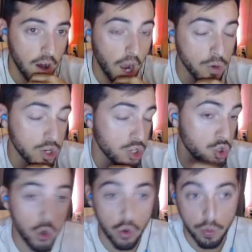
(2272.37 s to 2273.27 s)
I would
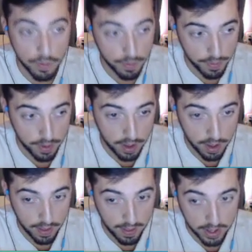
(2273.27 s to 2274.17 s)
assume
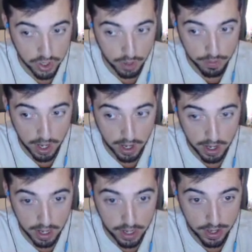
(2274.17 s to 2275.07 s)
that
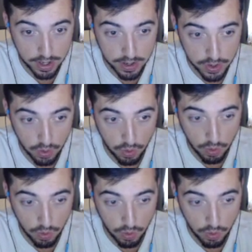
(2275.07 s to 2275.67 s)
Ssumday is